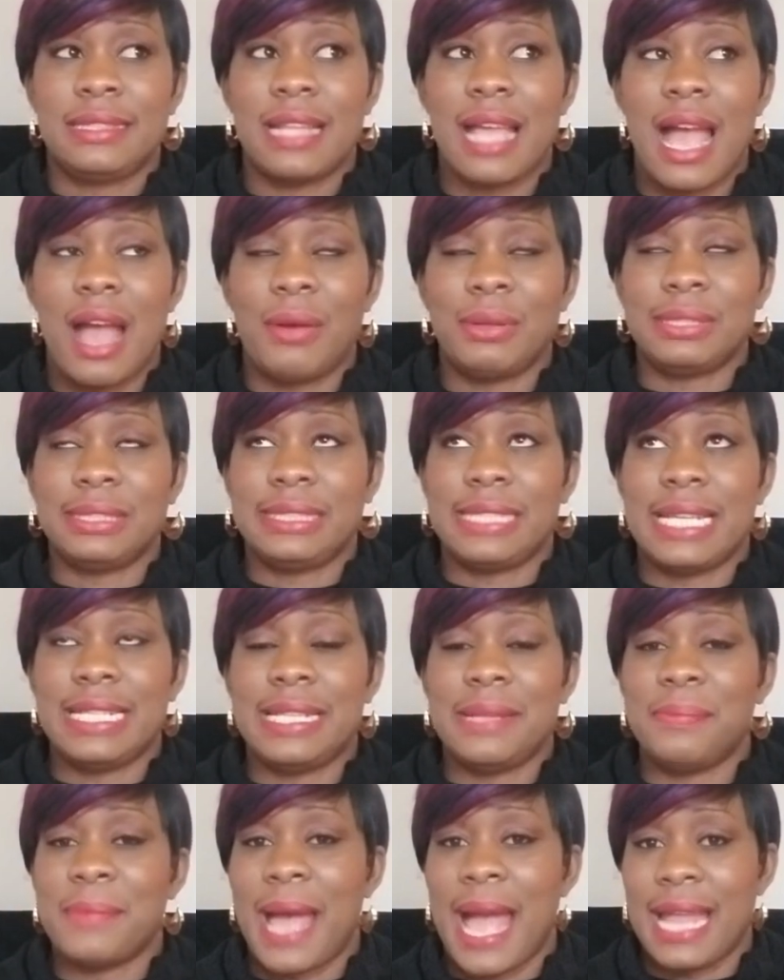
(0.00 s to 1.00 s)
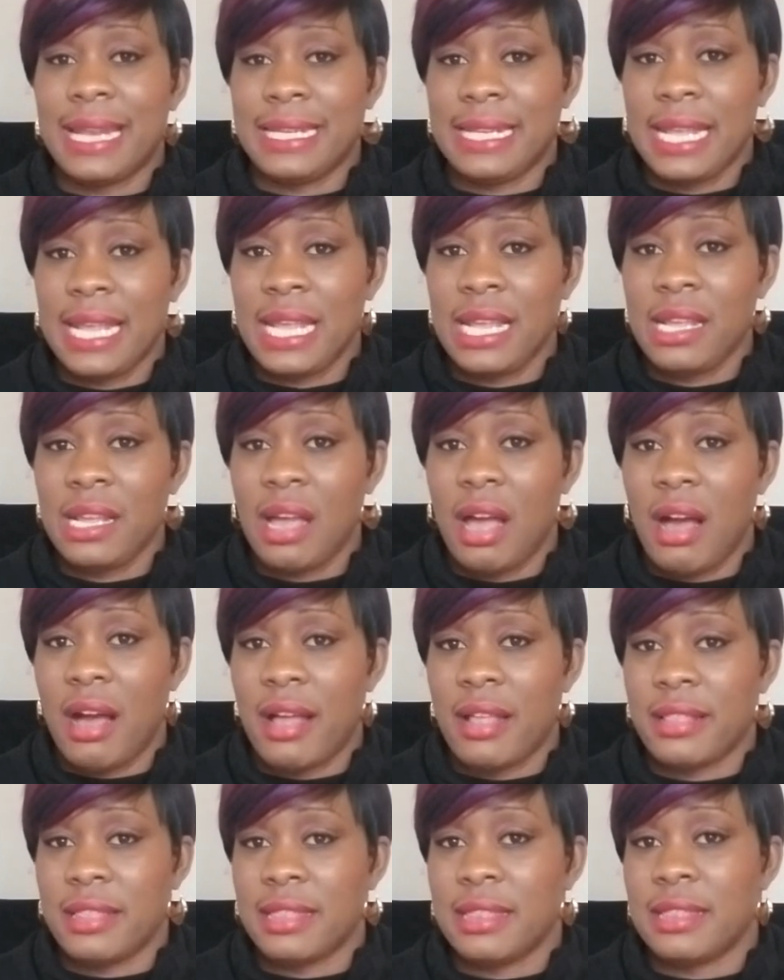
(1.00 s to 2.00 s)
I would say demanding
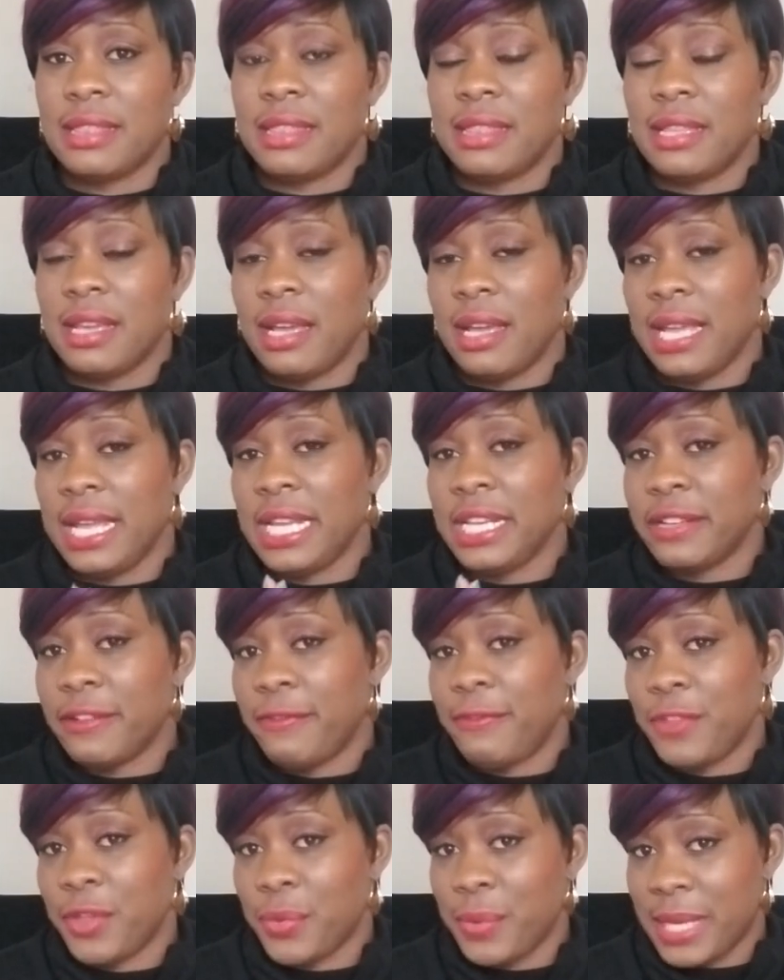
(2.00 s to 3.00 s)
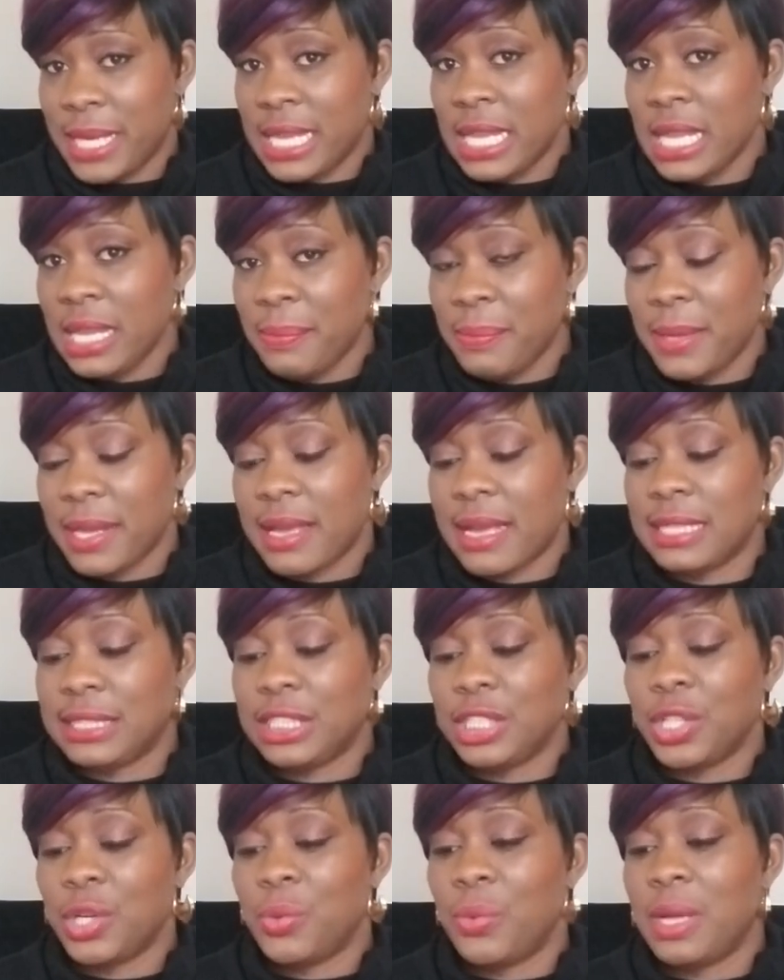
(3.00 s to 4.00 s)
on the interviewee
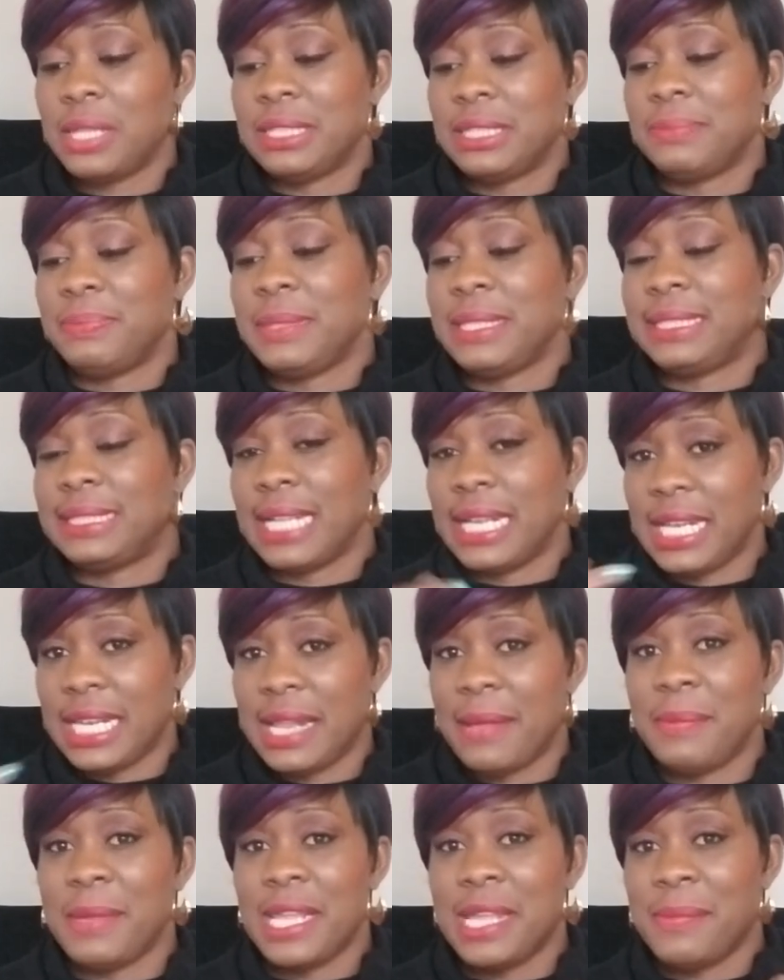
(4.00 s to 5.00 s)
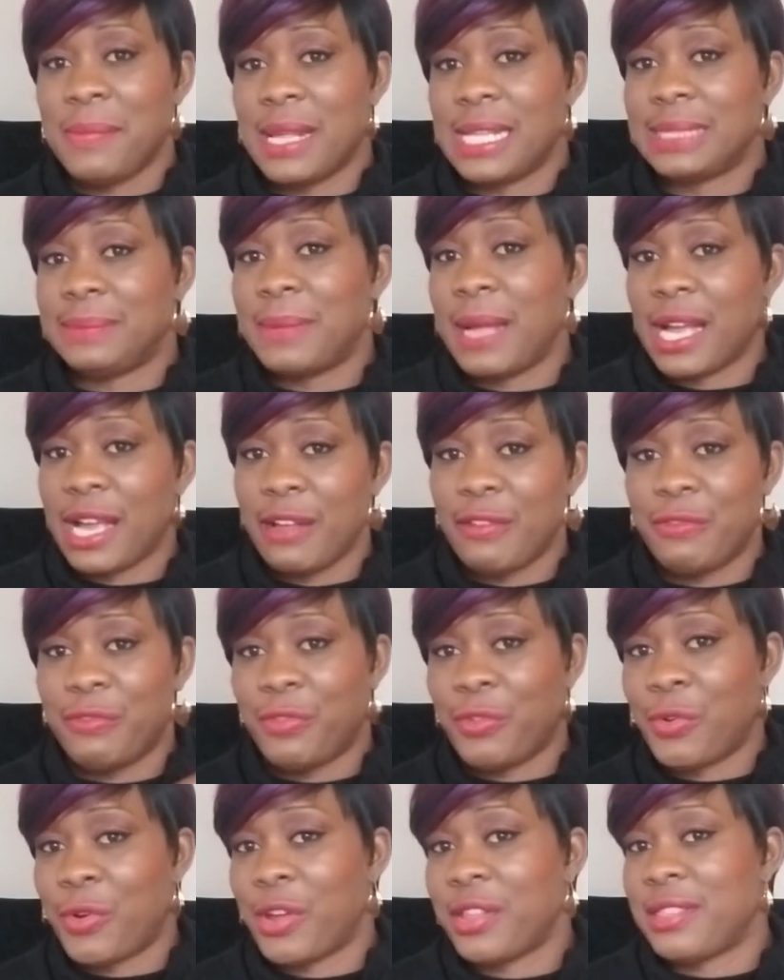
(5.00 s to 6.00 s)
because you don't want to be sending them emails back and
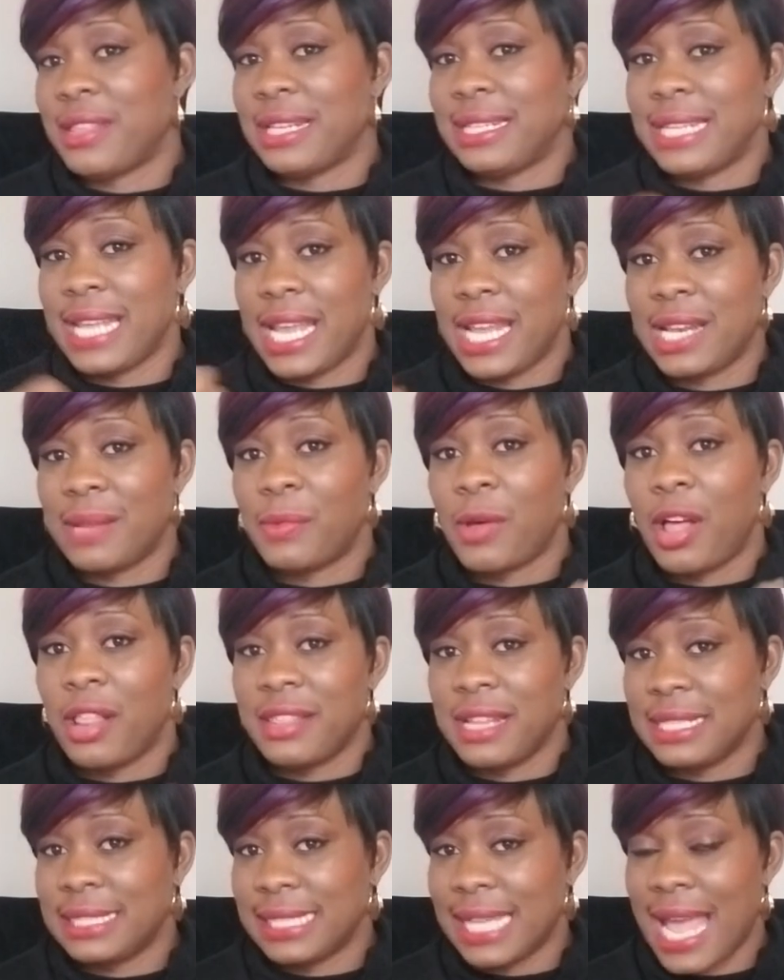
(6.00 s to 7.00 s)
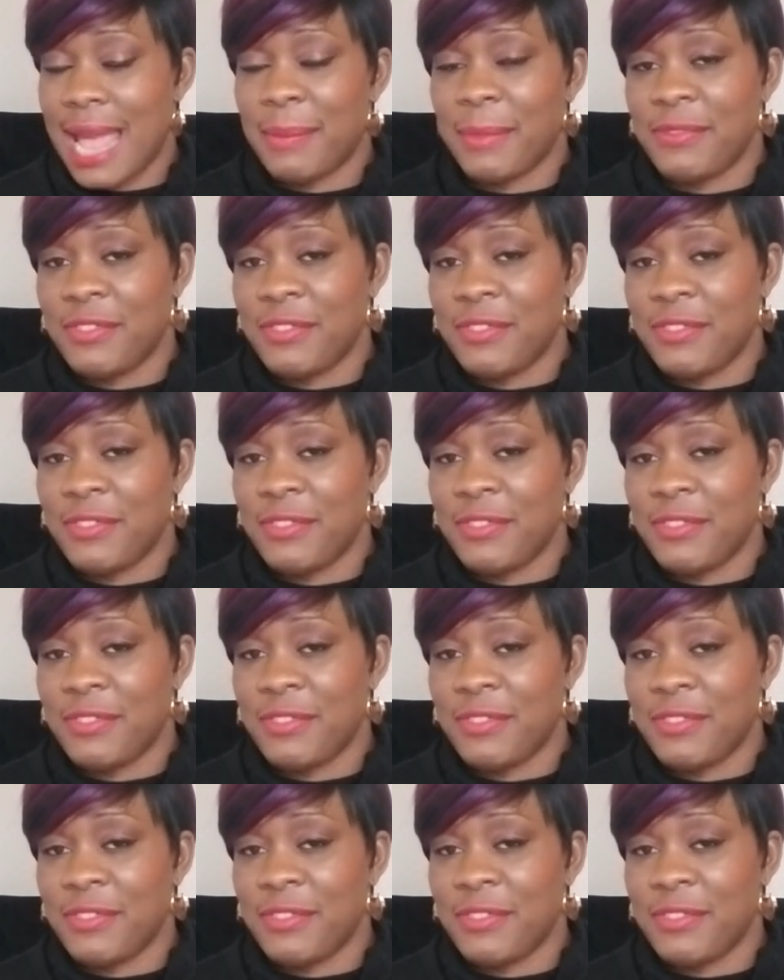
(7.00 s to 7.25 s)
forth and taking up all their time.